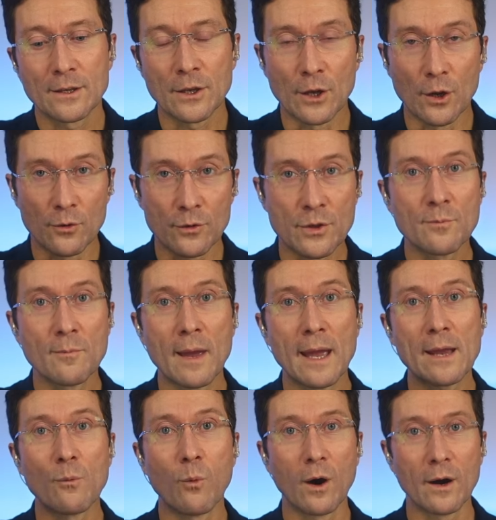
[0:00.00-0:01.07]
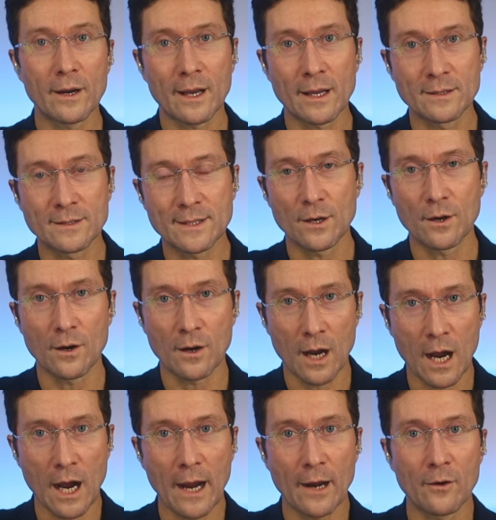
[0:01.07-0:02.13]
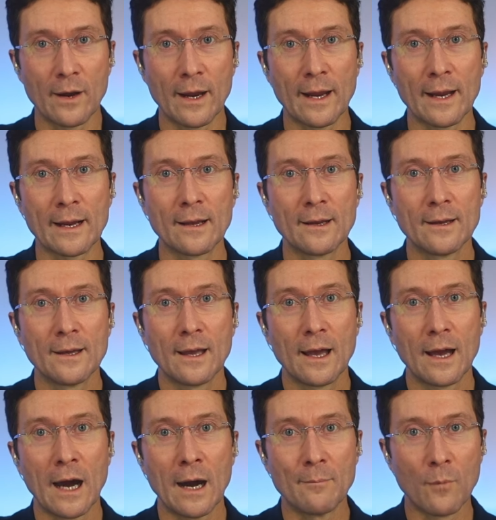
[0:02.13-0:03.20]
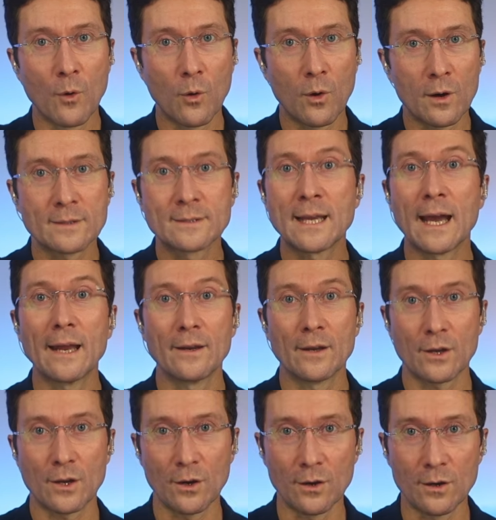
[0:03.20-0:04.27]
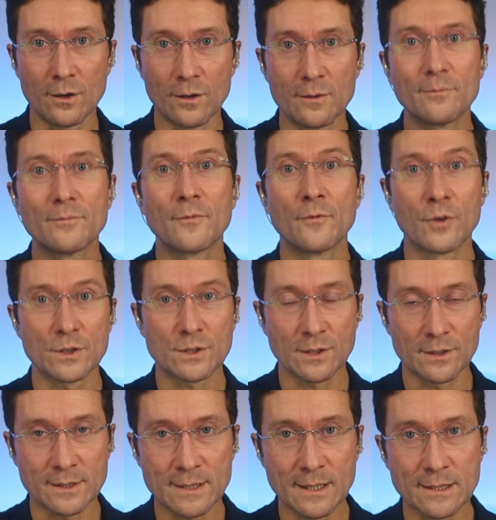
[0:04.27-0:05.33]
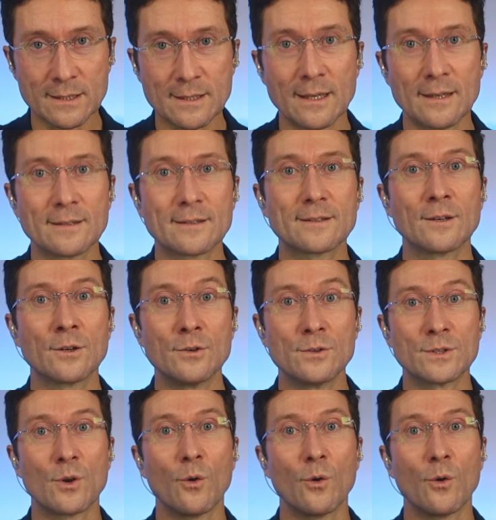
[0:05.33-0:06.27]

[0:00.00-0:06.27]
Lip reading: you may want to consider hiring a more technical virtual assistant who's